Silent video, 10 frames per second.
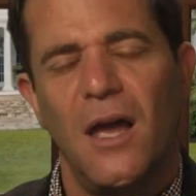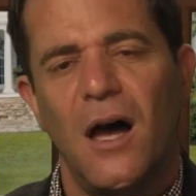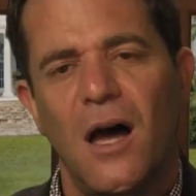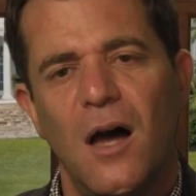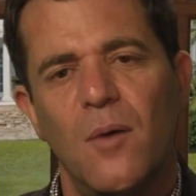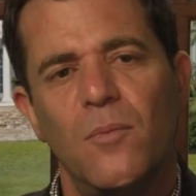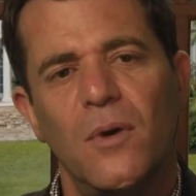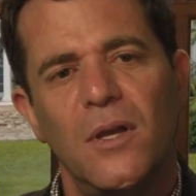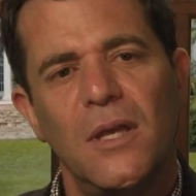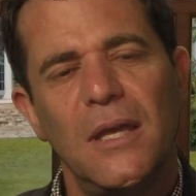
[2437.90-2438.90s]

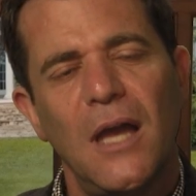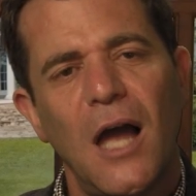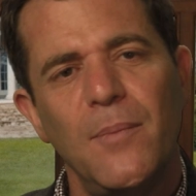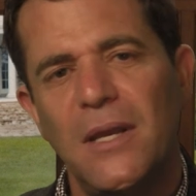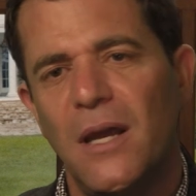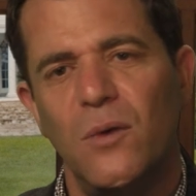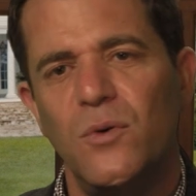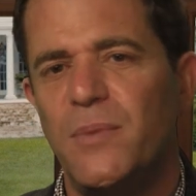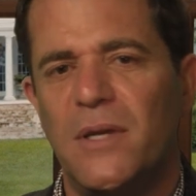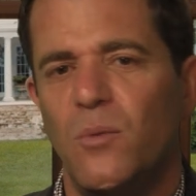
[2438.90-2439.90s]
I mean, it
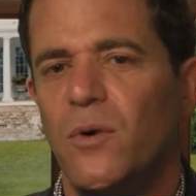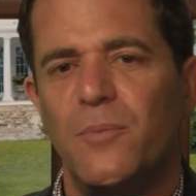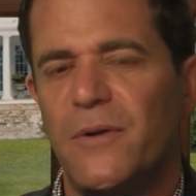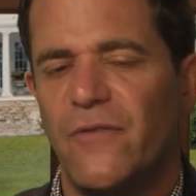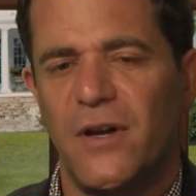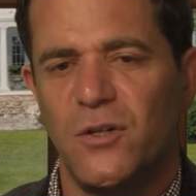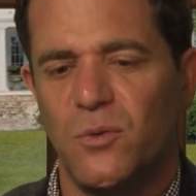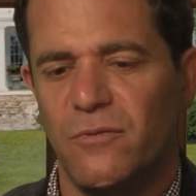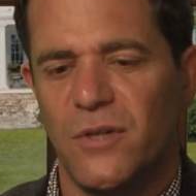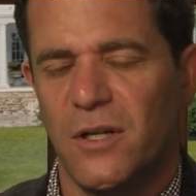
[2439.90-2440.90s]
would have been fun to
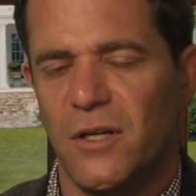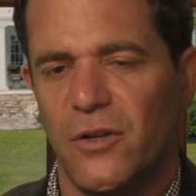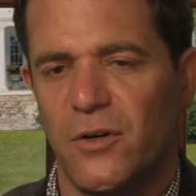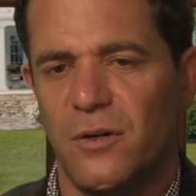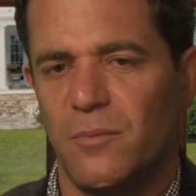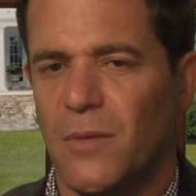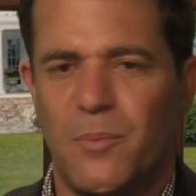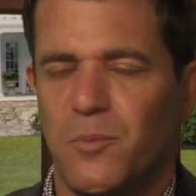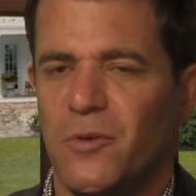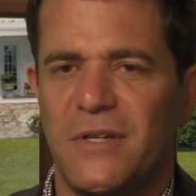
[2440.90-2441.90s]
have done another
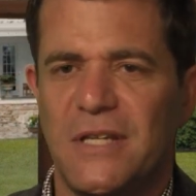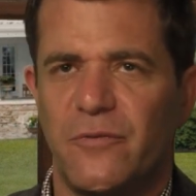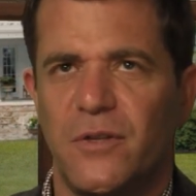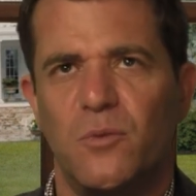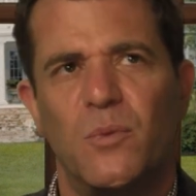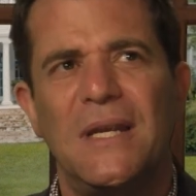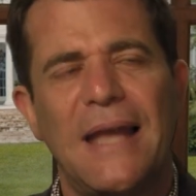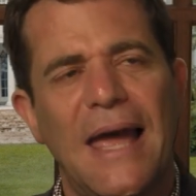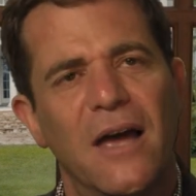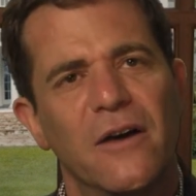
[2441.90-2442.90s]
Muppet movie. Definitely, we
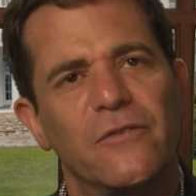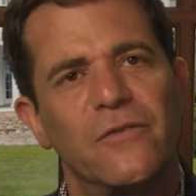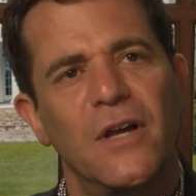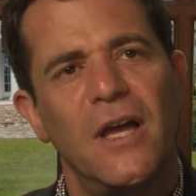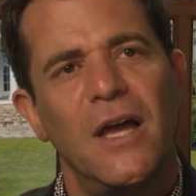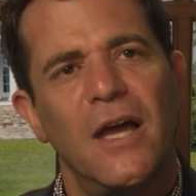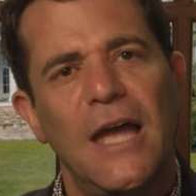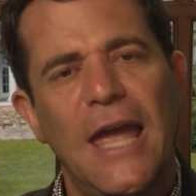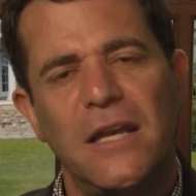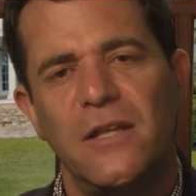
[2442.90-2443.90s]
didn't have
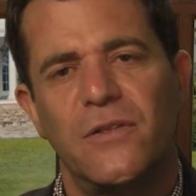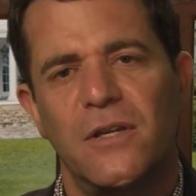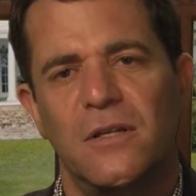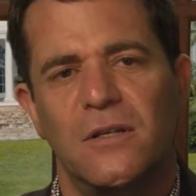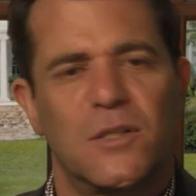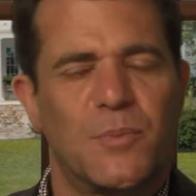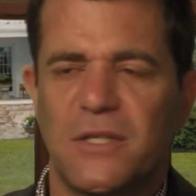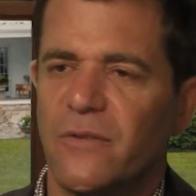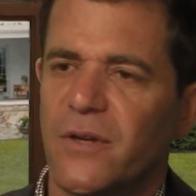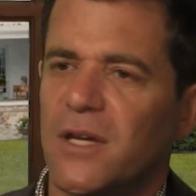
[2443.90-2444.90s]
anything
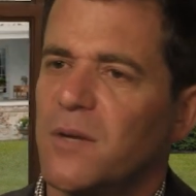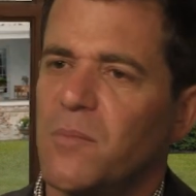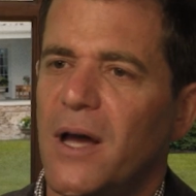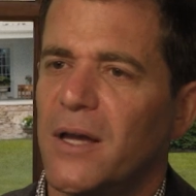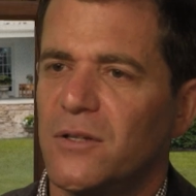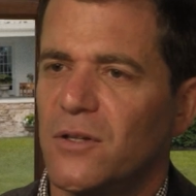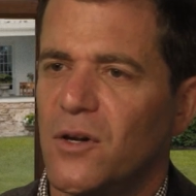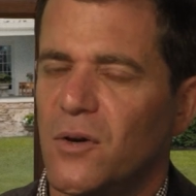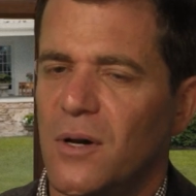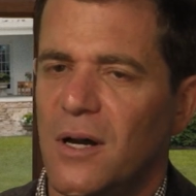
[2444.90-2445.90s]
specific in mind,
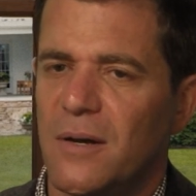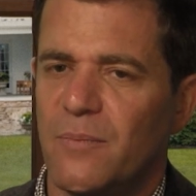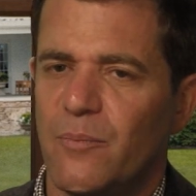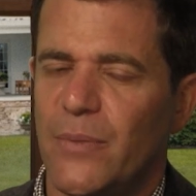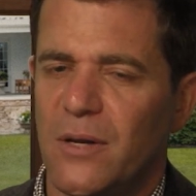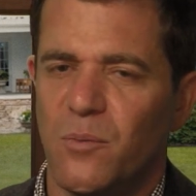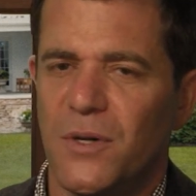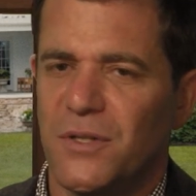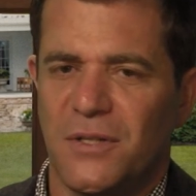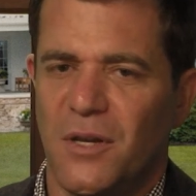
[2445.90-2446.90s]
but it
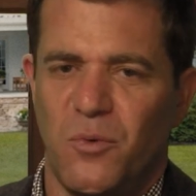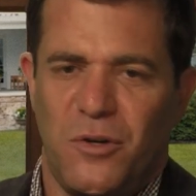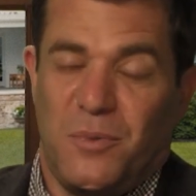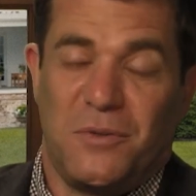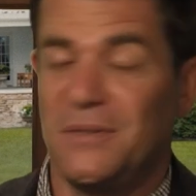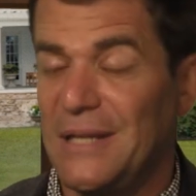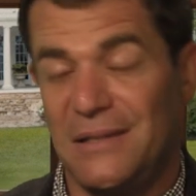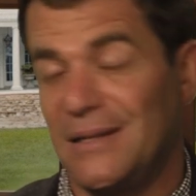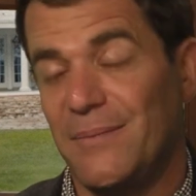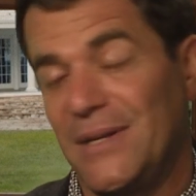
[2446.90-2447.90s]
would have been.
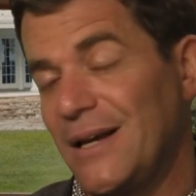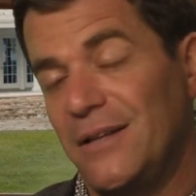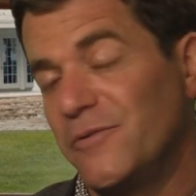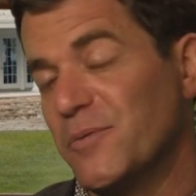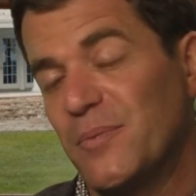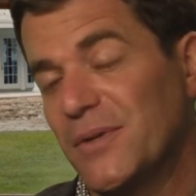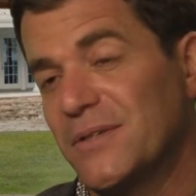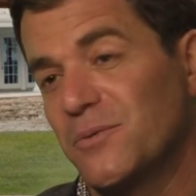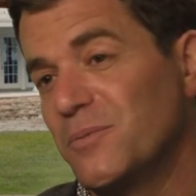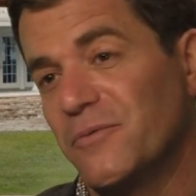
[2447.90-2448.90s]
I mean, I love the Muppets.
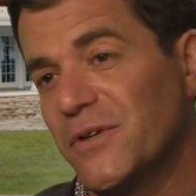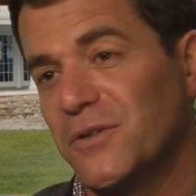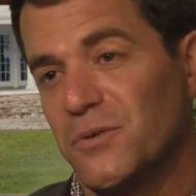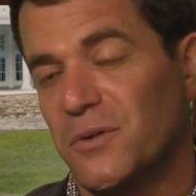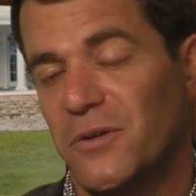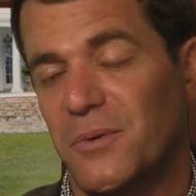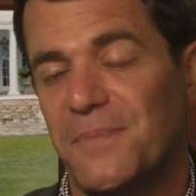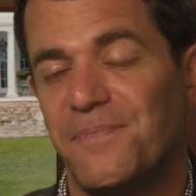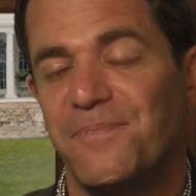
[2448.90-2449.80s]
It would have been fun to do another one.